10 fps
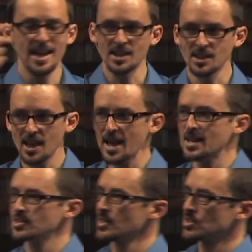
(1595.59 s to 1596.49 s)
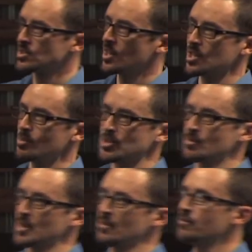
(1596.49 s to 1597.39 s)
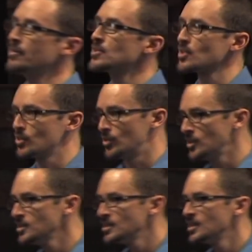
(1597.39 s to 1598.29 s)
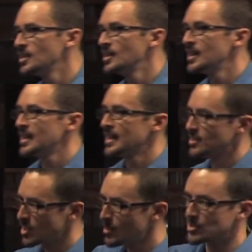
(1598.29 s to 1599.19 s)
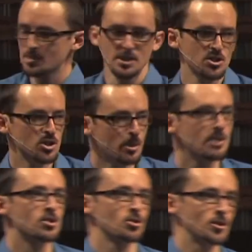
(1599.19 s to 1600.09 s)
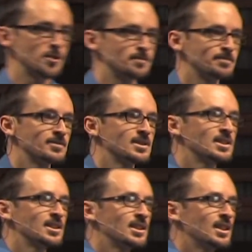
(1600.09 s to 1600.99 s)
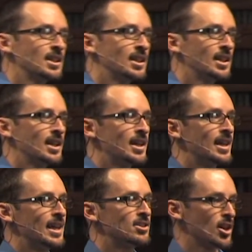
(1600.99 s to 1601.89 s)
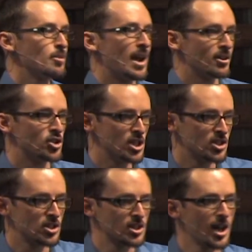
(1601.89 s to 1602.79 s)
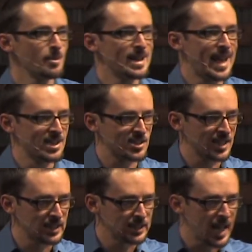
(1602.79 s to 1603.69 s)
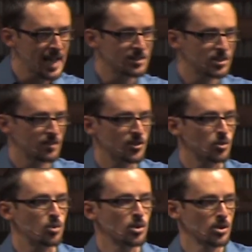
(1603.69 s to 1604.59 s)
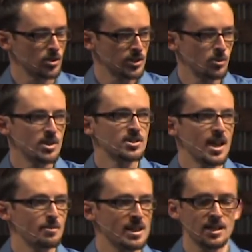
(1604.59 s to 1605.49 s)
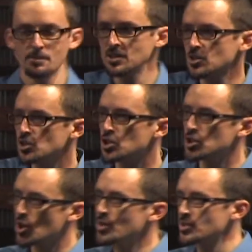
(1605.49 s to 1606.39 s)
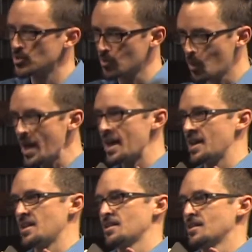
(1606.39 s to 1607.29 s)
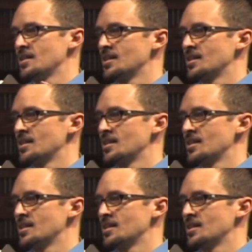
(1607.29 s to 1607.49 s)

and light, he's not just talking about something physical, he's talking about something spiritual. He's talking about how Jesus has come in as the light of the world. And what does that mean? It means he's shown us the way,